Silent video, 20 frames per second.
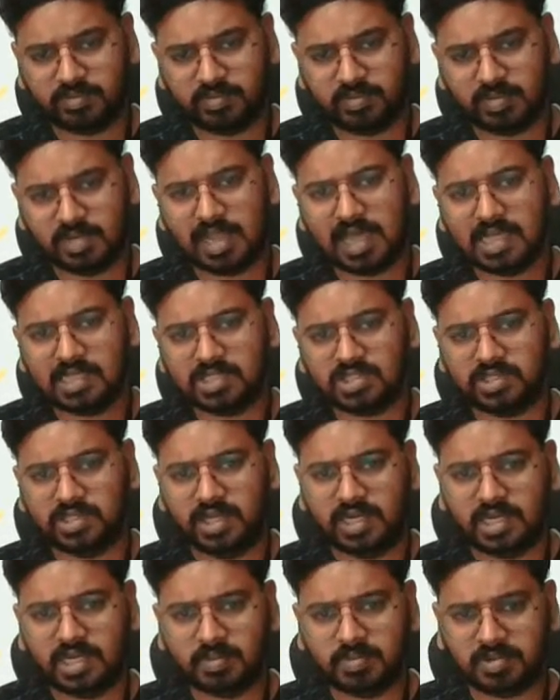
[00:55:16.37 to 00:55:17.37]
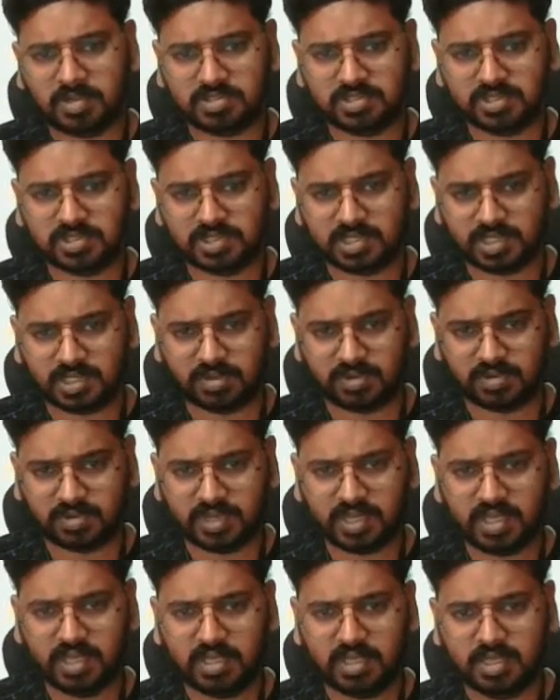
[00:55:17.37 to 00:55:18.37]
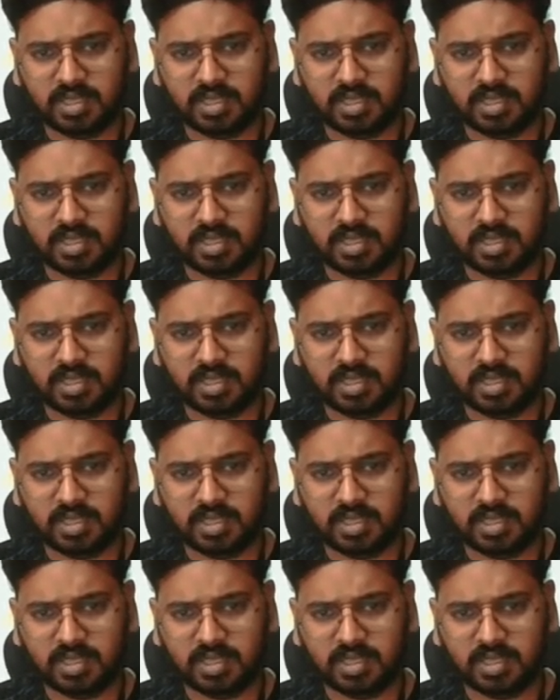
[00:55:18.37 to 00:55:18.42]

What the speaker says: large data processing. Okay,